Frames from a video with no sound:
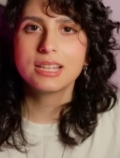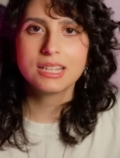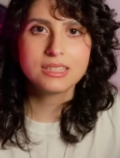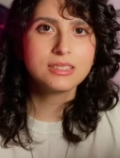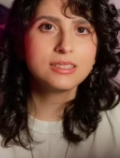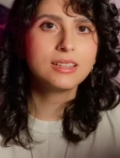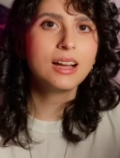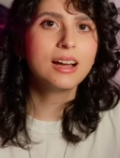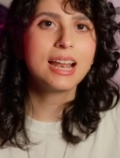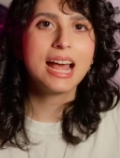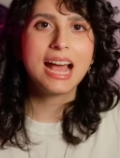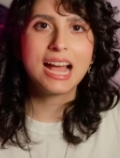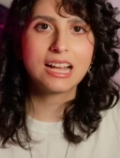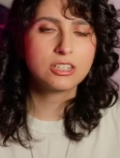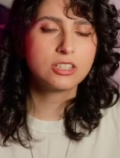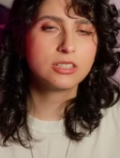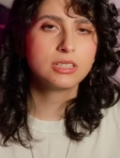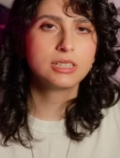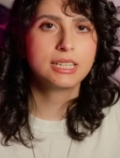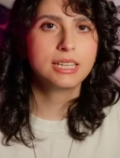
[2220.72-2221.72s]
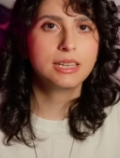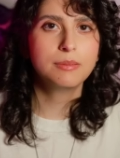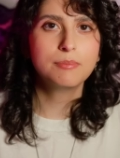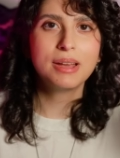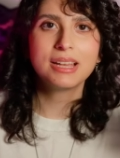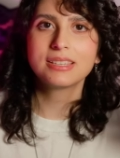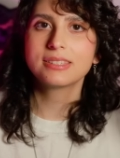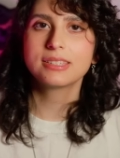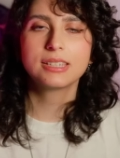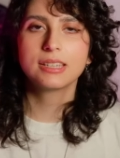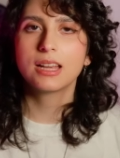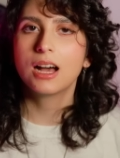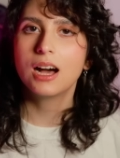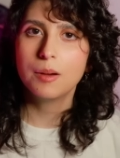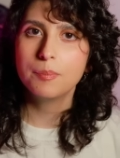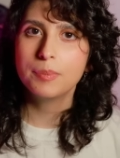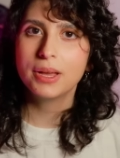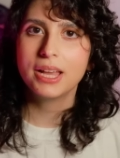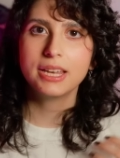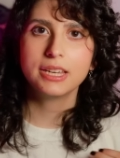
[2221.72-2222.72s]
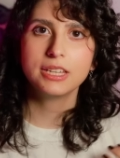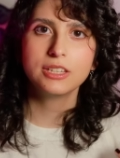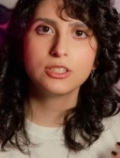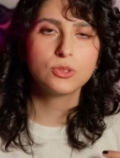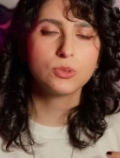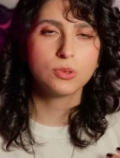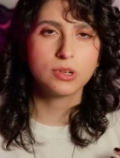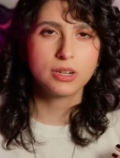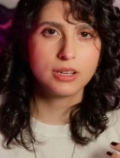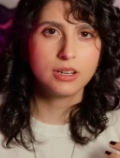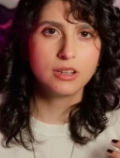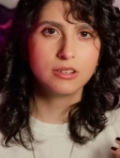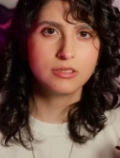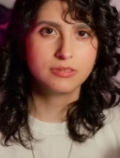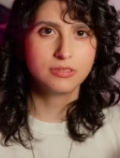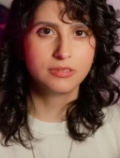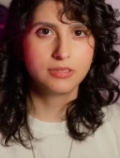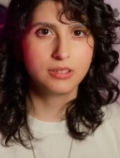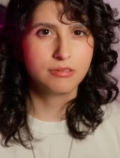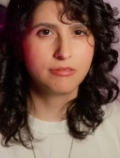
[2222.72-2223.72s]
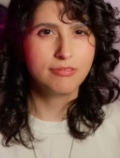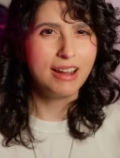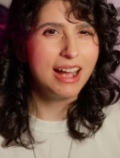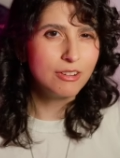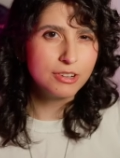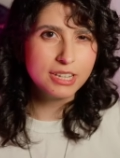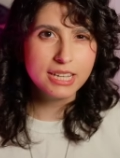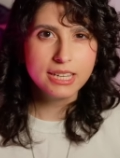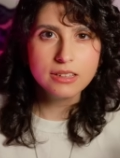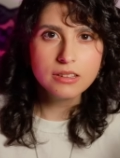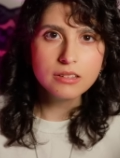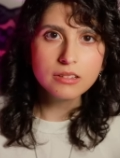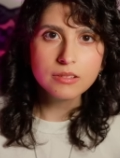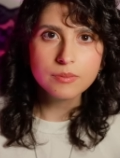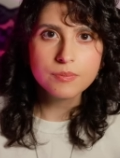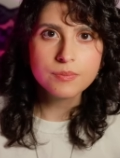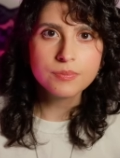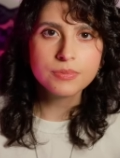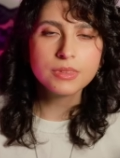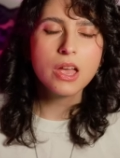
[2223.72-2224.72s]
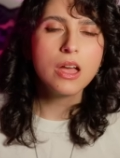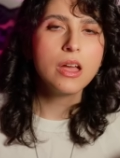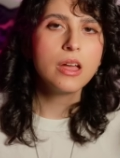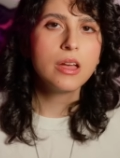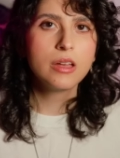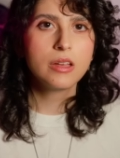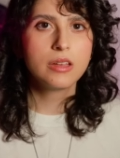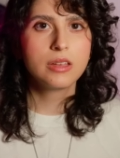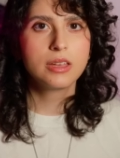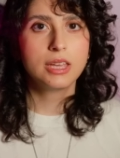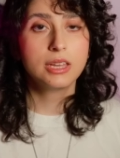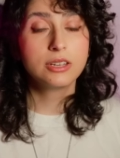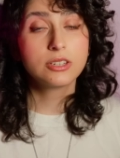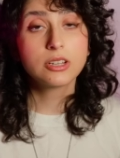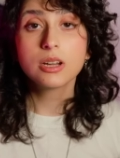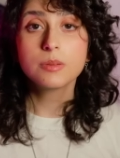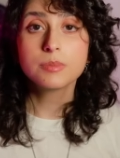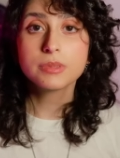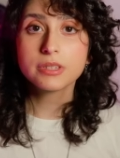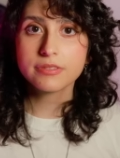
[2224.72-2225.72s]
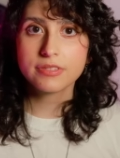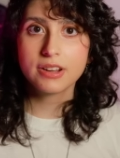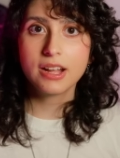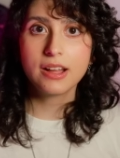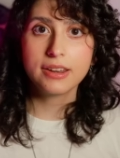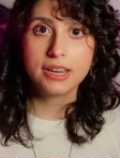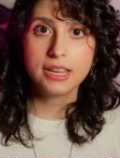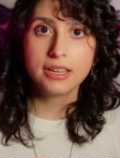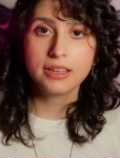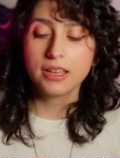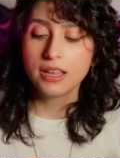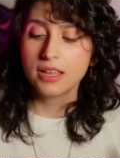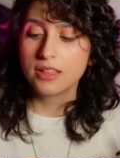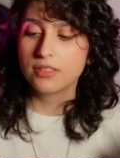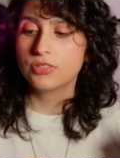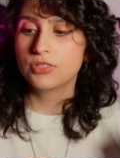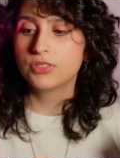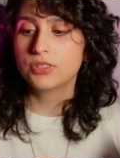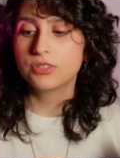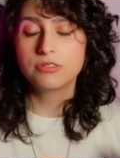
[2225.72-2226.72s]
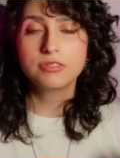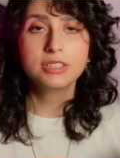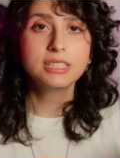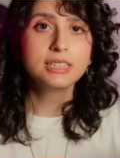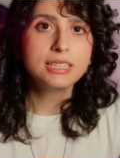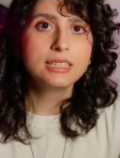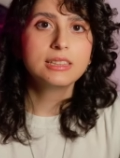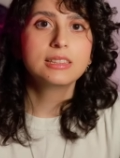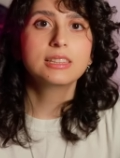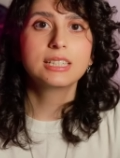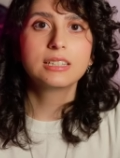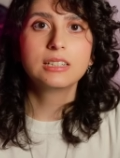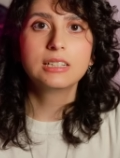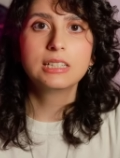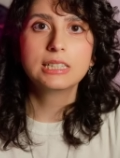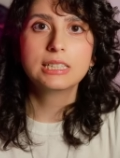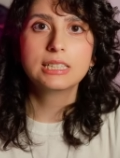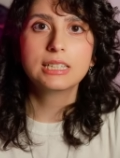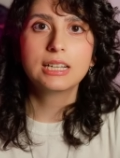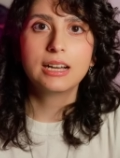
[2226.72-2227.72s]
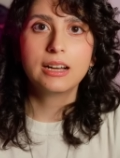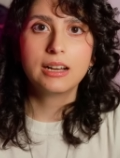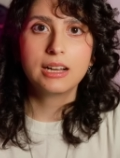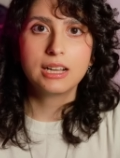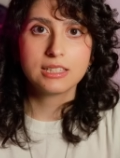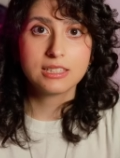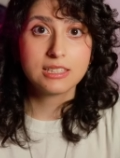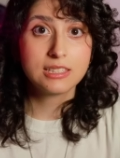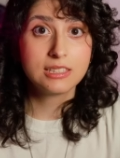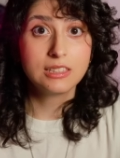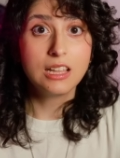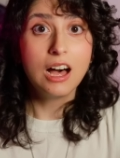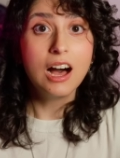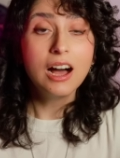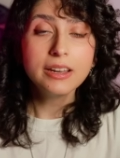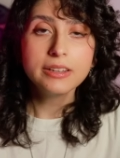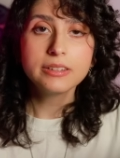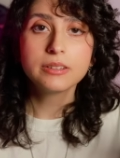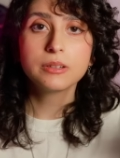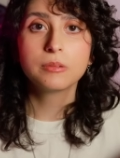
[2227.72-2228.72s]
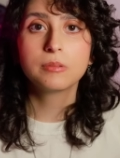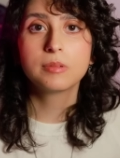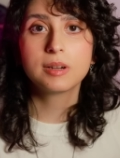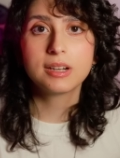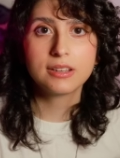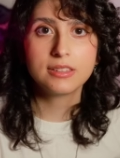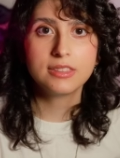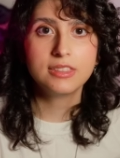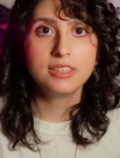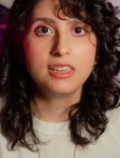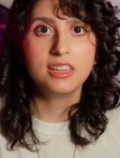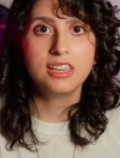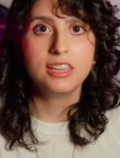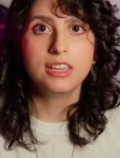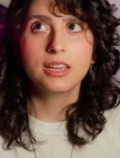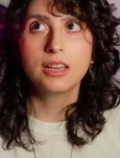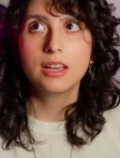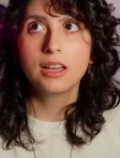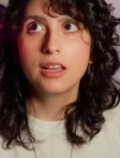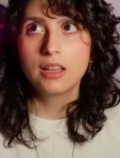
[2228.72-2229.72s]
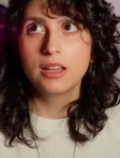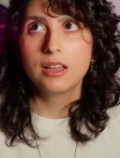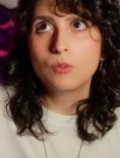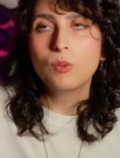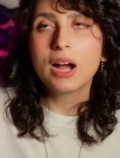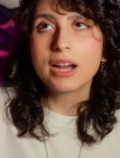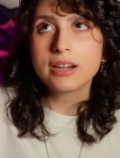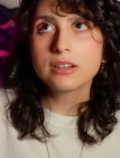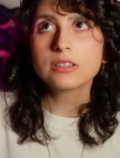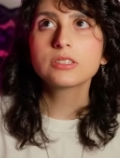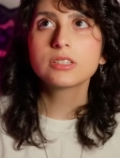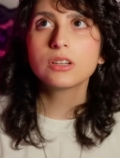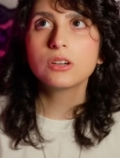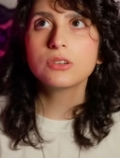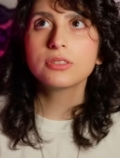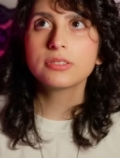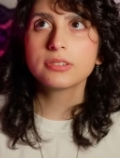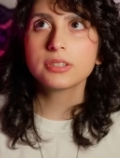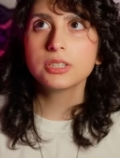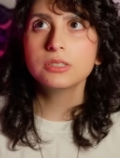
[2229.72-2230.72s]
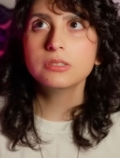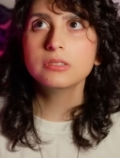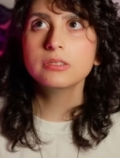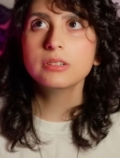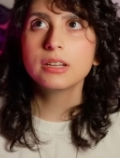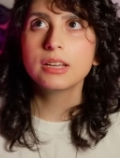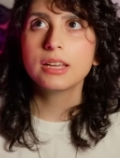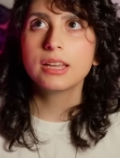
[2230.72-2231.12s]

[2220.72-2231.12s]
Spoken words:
that's not actually messing up any sort of routing. In terms of routing, the really little slot where the wires go through